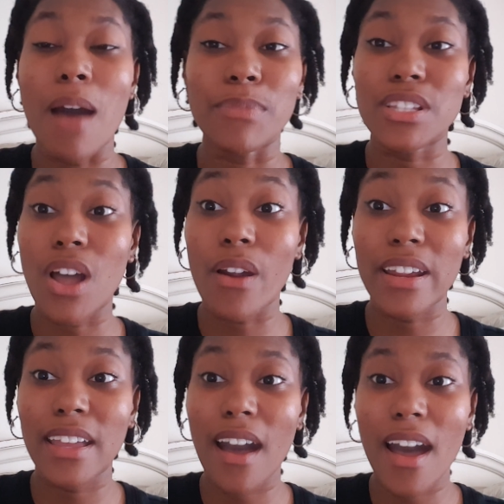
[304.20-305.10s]
I'm
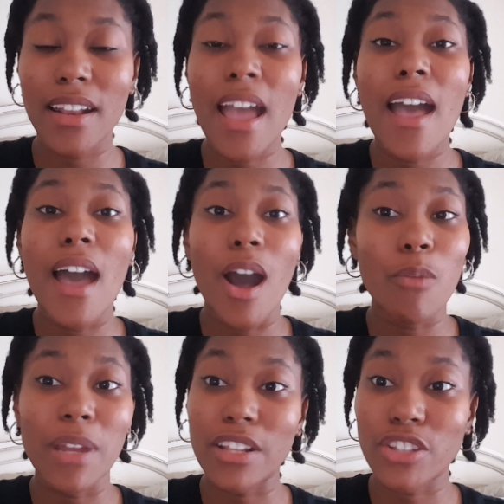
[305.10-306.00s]
sorry, God,
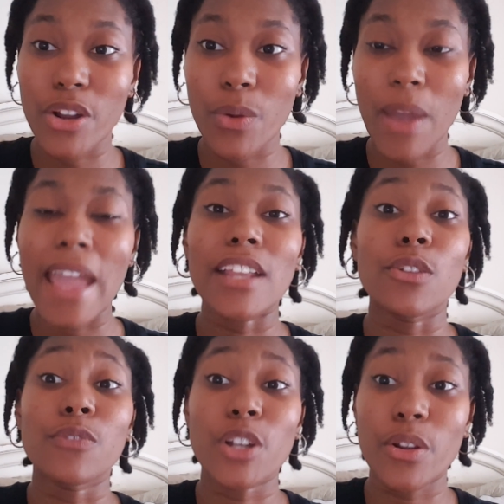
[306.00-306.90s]
help me to turn away,
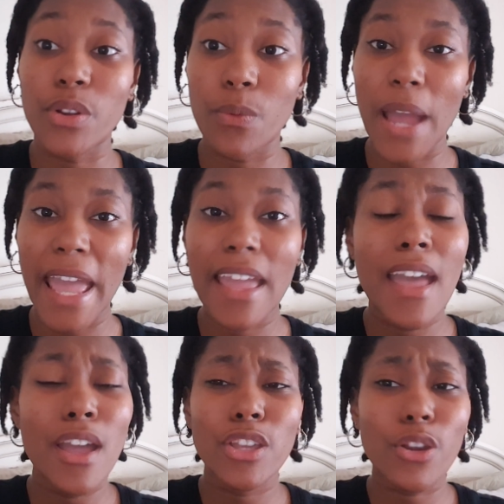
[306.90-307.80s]
and you've turned away,
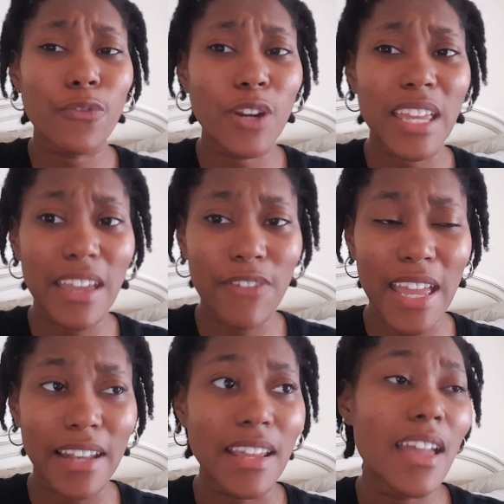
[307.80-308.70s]
you're
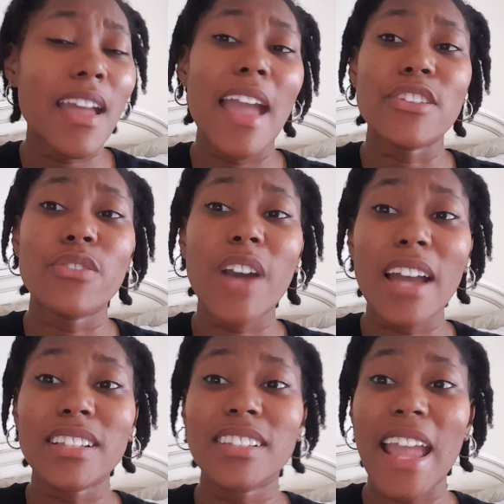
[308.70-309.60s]
forgiven. And you've
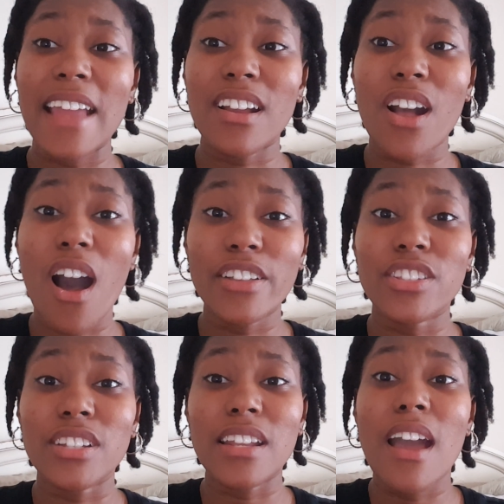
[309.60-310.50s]
got to stay in a
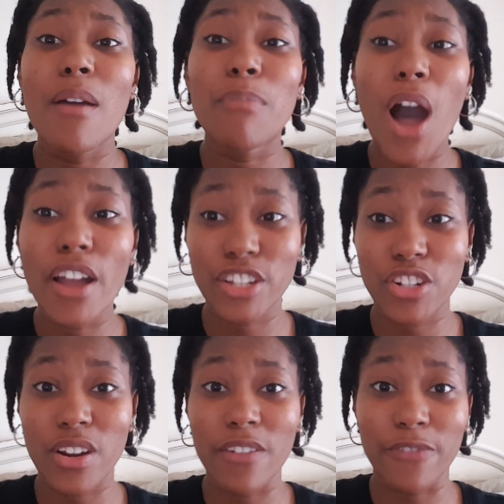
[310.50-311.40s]
constant
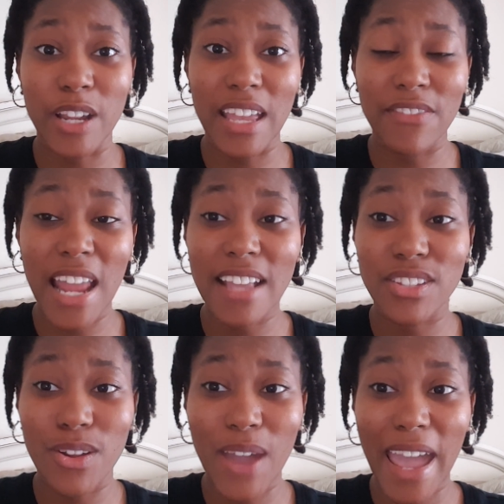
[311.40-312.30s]
posture of
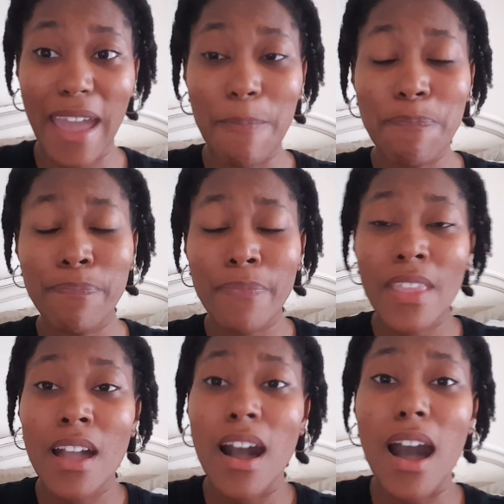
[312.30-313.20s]
forgiveness, okay?
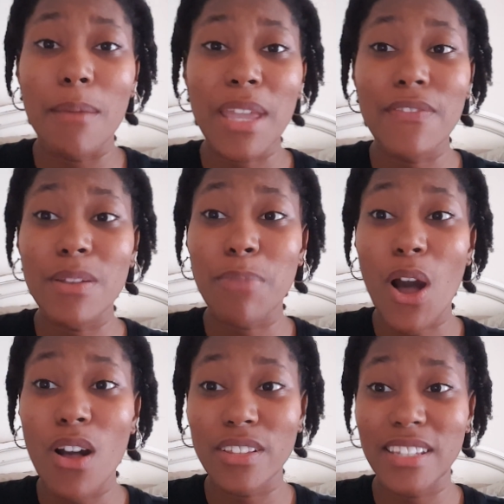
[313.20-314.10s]
Even
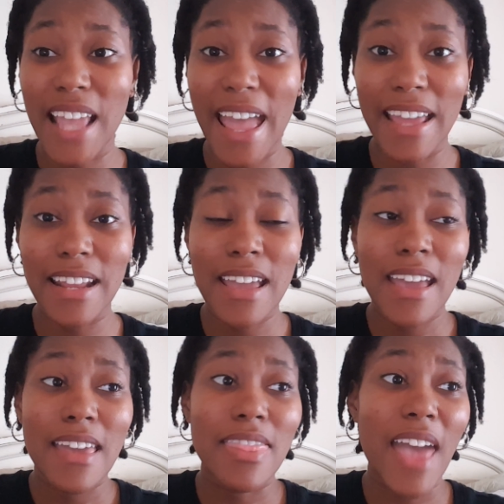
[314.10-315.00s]
Paul said
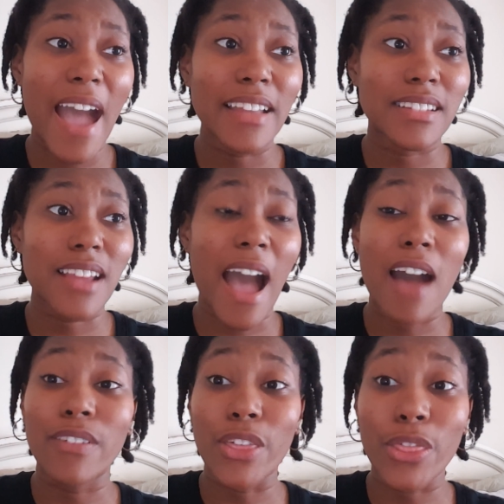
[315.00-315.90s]
that I
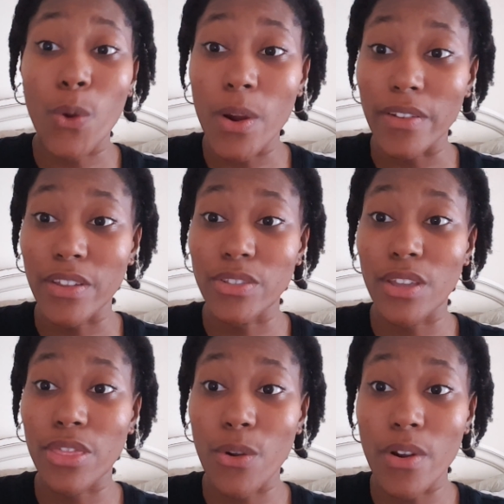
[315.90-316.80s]
have a thorn, there's
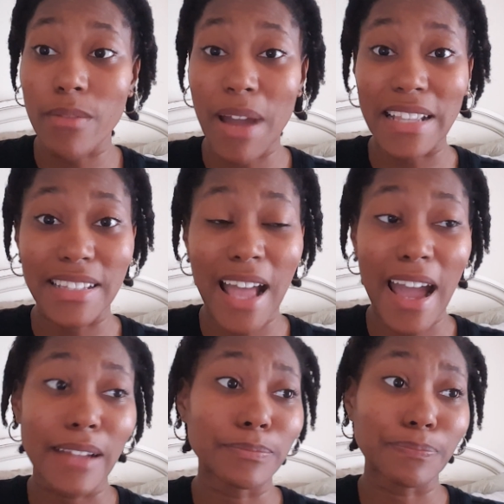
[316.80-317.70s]
a thorn in my
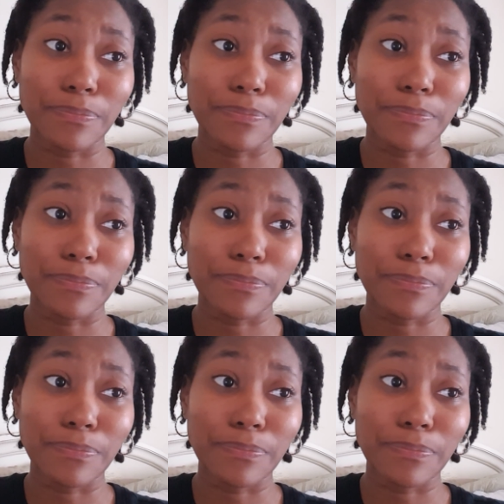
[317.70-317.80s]
side.